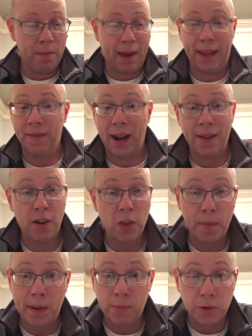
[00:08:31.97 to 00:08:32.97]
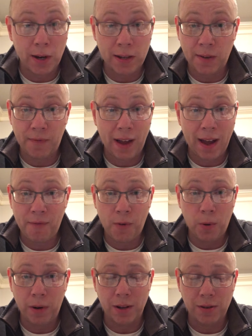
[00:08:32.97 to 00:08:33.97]
may even have other people justify it
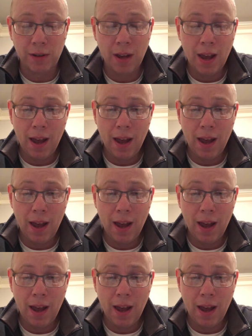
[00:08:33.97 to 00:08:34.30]
for us.